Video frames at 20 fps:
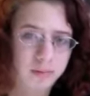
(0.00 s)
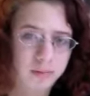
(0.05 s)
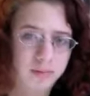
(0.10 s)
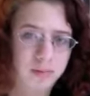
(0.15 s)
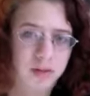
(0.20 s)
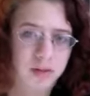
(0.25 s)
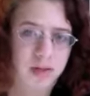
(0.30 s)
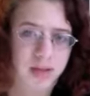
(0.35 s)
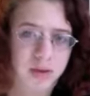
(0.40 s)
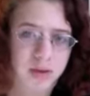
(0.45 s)

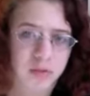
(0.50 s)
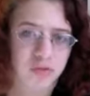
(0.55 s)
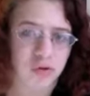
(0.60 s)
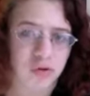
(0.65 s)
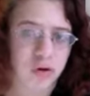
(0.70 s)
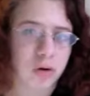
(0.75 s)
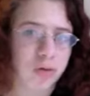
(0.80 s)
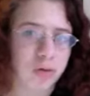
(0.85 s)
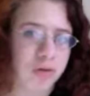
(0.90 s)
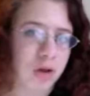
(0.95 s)
language
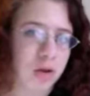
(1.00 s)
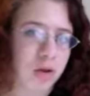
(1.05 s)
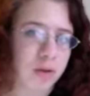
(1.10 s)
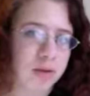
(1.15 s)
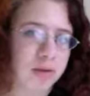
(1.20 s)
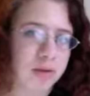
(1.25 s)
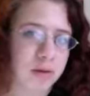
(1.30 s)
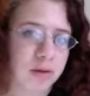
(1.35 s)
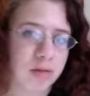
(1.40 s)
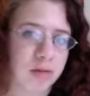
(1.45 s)
learners. I know I
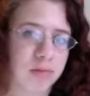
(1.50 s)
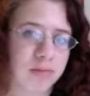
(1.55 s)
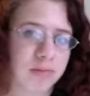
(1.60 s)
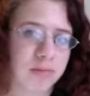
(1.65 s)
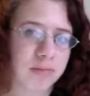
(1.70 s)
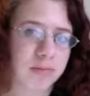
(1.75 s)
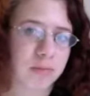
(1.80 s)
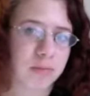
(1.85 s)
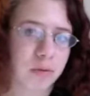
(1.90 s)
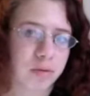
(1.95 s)
said it's
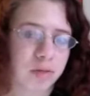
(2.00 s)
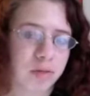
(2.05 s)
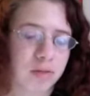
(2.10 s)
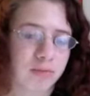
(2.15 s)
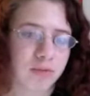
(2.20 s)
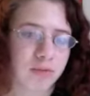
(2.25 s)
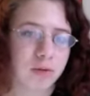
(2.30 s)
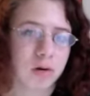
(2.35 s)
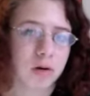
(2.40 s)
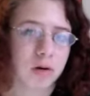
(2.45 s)
mostly
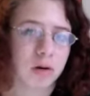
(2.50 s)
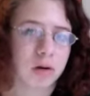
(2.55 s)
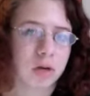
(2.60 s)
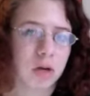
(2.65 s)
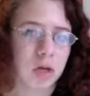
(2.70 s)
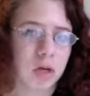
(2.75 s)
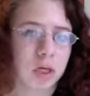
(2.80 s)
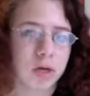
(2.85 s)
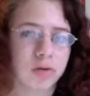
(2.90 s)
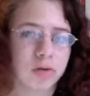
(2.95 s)
for
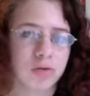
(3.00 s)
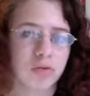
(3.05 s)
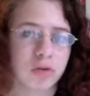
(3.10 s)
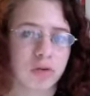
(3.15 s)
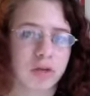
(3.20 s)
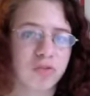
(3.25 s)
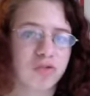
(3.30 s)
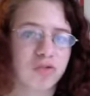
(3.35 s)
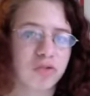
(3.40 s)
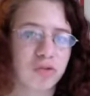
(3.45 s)
younger
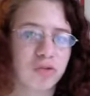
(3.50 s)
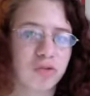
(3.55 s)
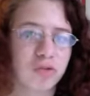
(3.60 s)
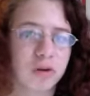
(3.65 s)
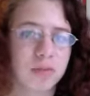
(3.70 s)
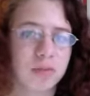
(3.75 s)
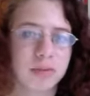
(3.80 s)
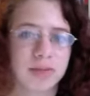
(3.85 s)
school-age children,